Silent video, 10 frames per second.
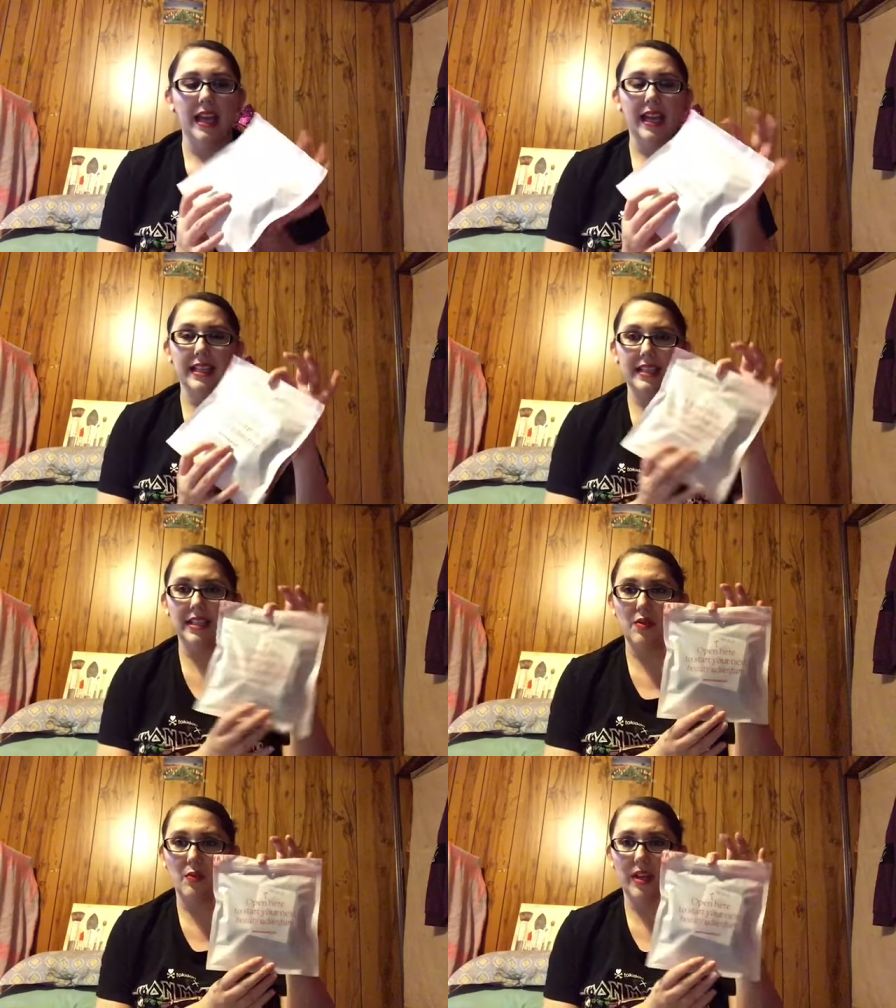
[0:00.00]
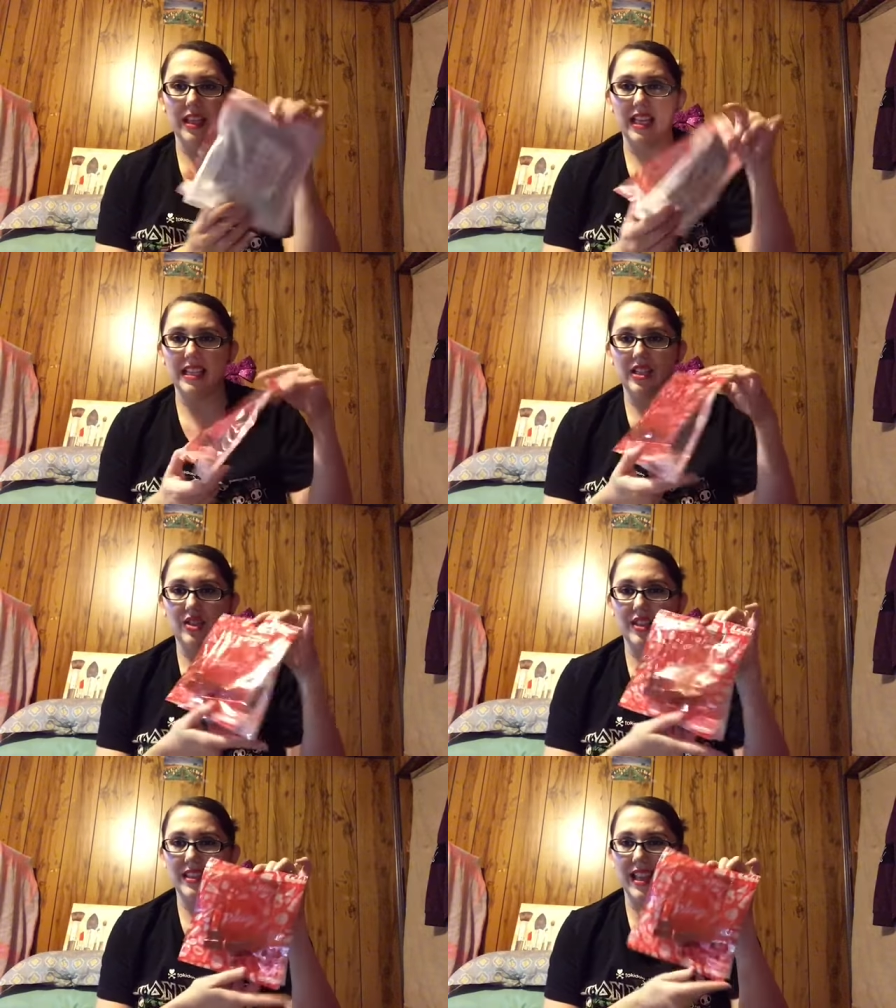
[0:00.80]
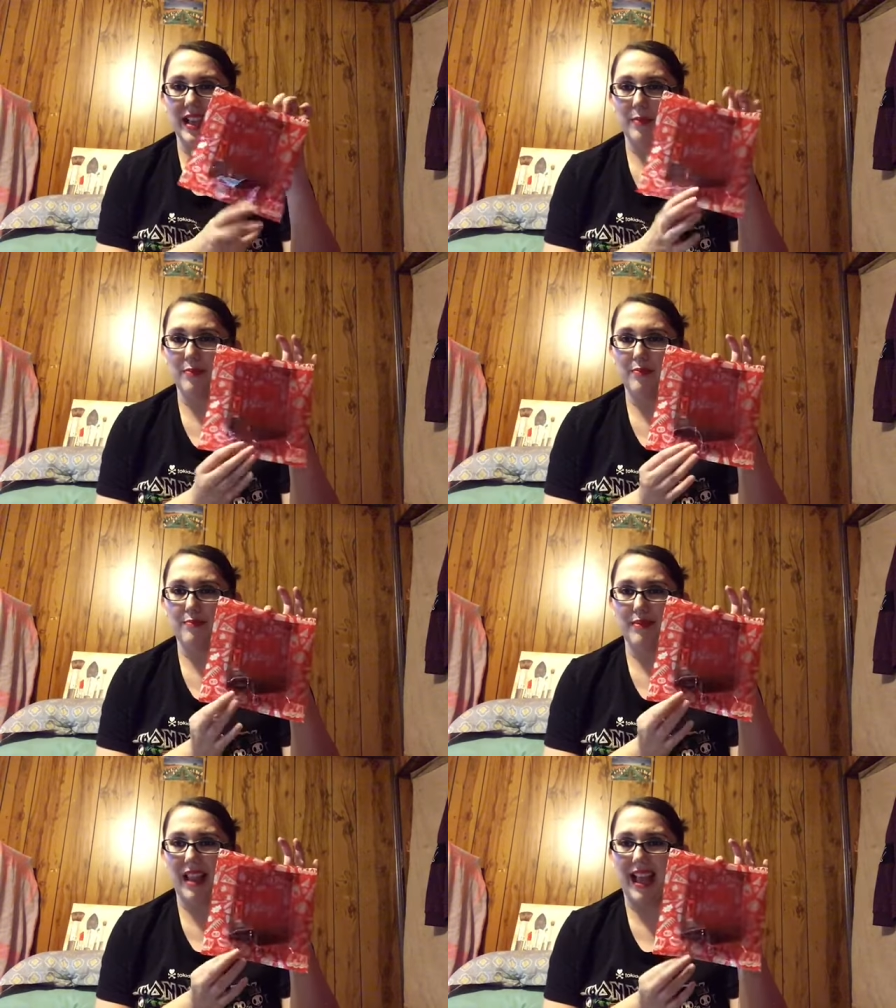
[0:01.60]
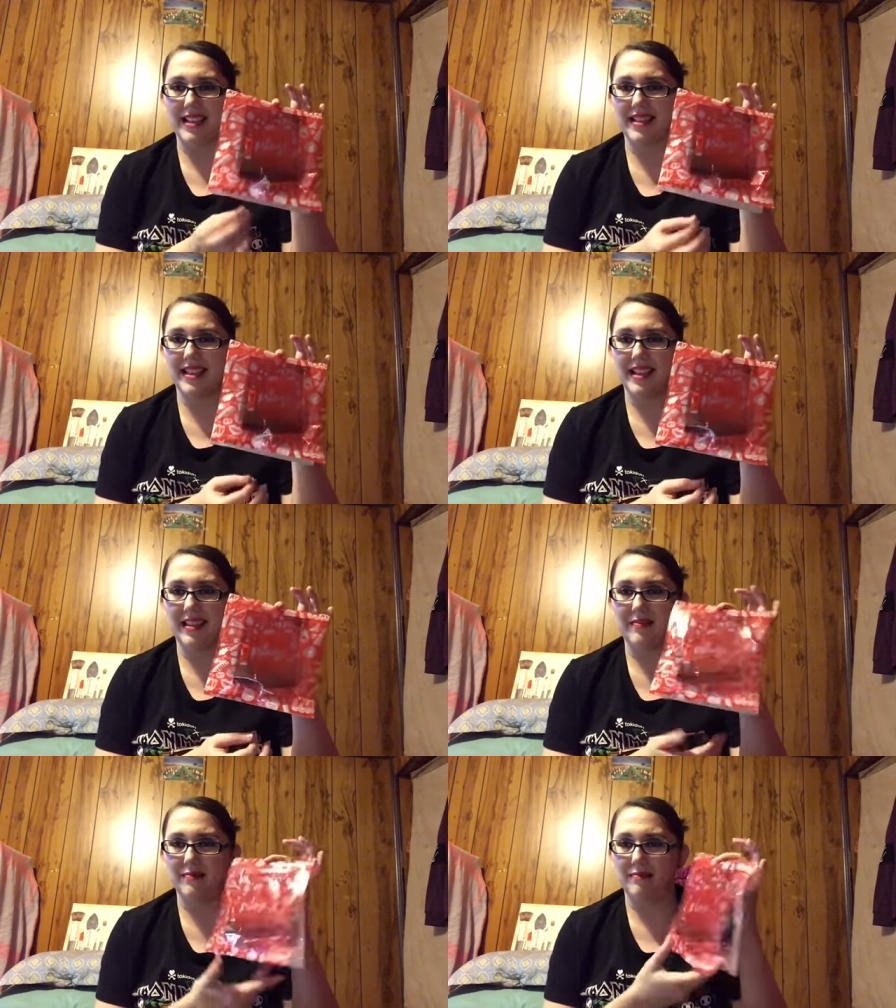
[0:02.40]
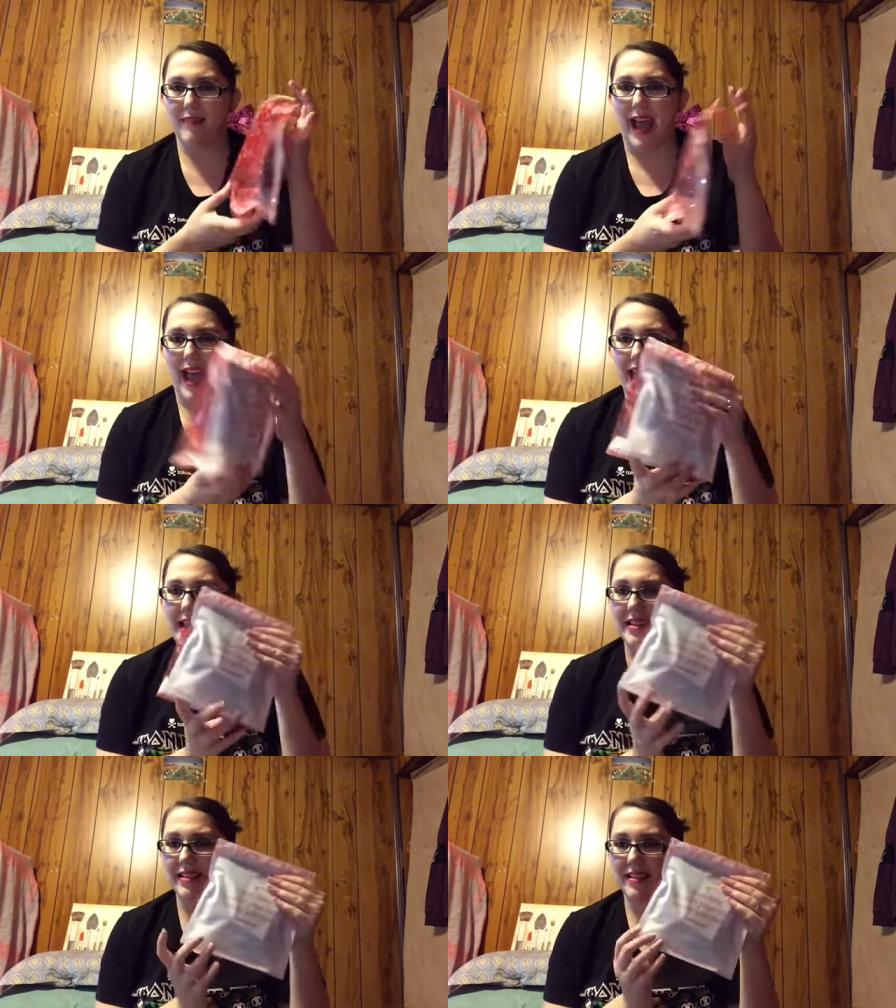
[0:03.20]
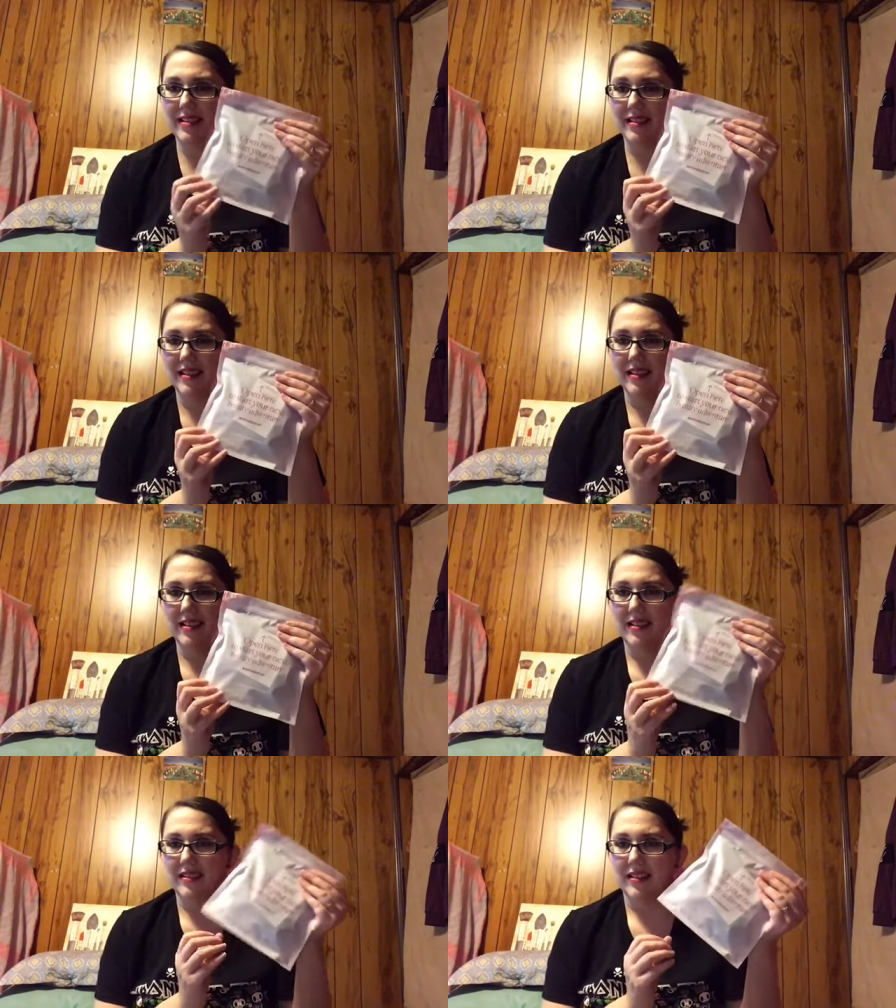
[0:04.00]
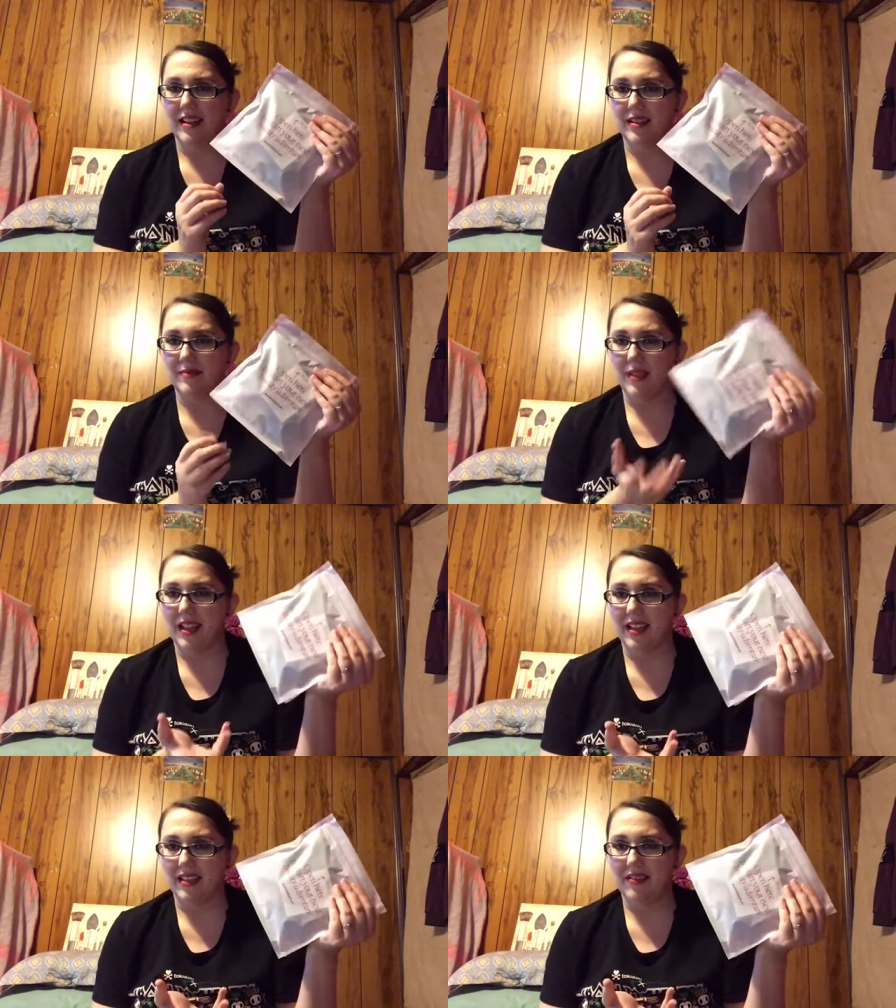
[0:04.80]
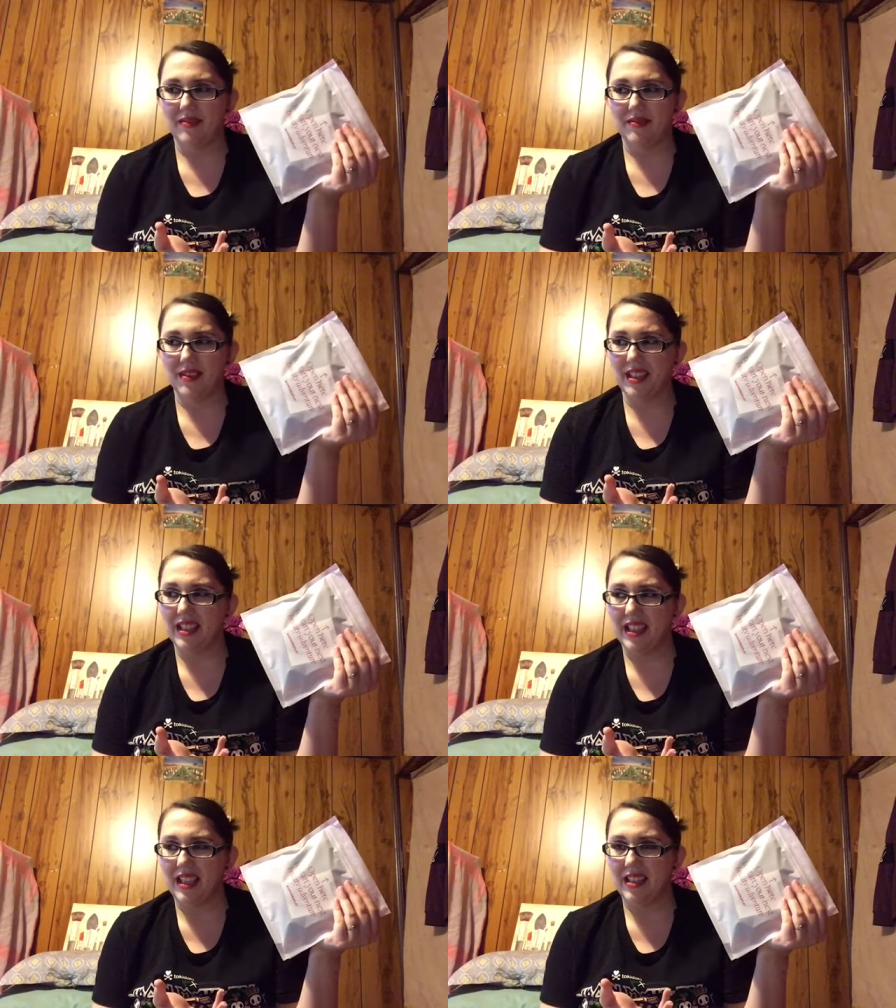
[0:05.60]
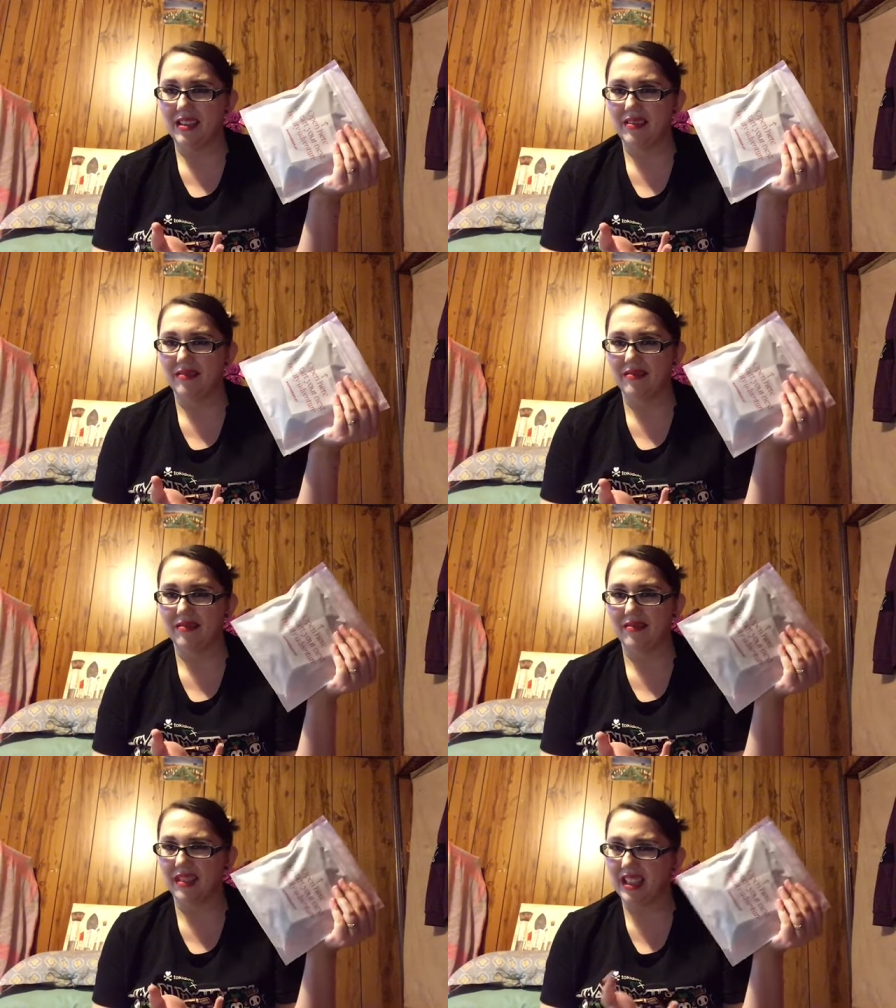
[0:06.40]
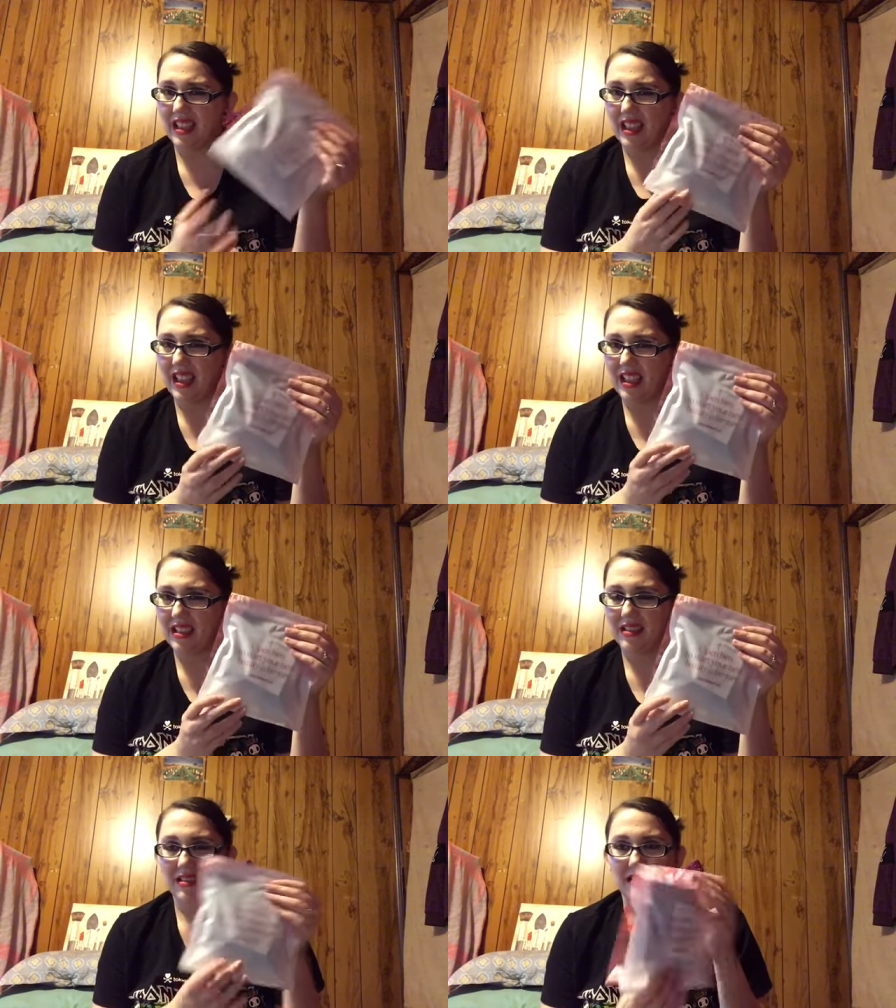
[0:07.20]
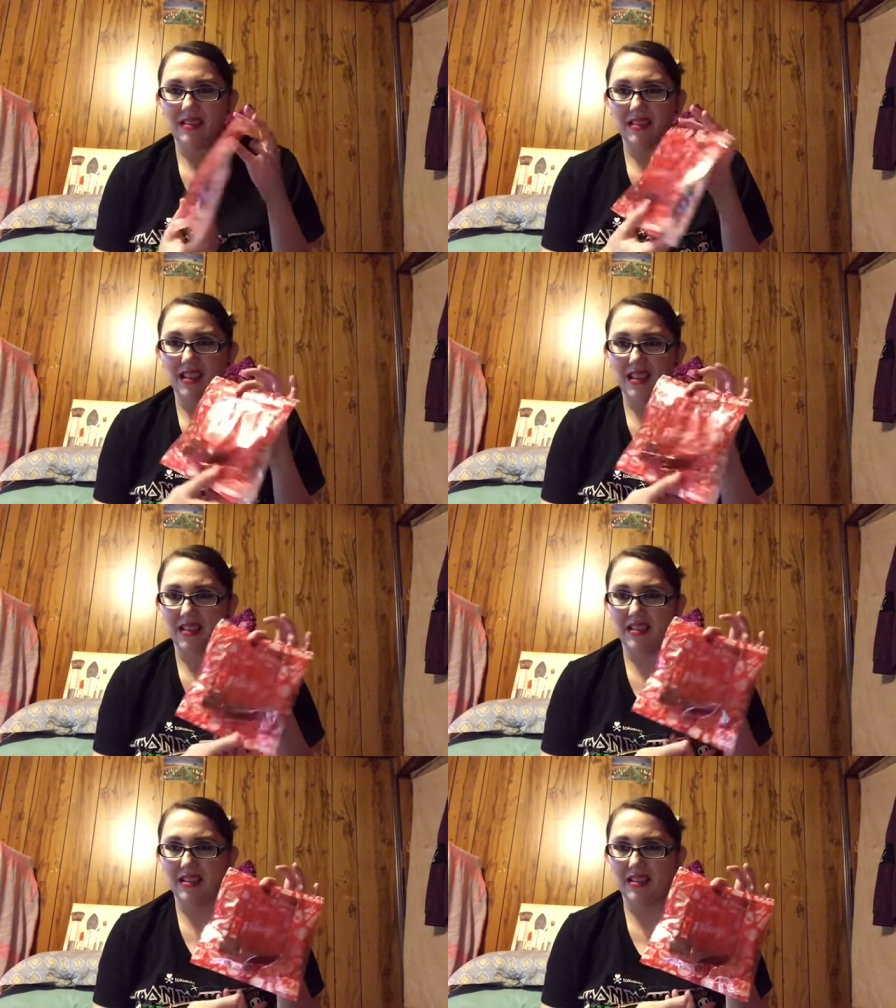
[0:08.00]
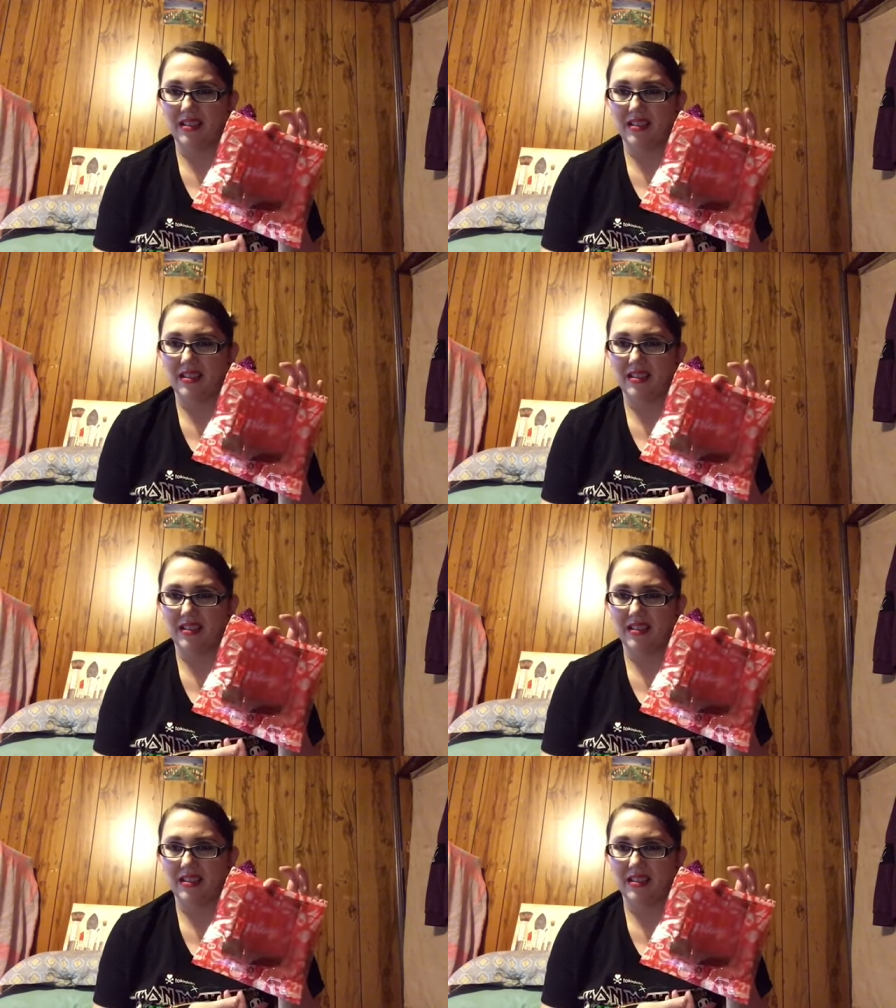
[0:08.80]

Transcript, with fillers: It's still one of these just like plastic bags. I'm like, really? Really? Like,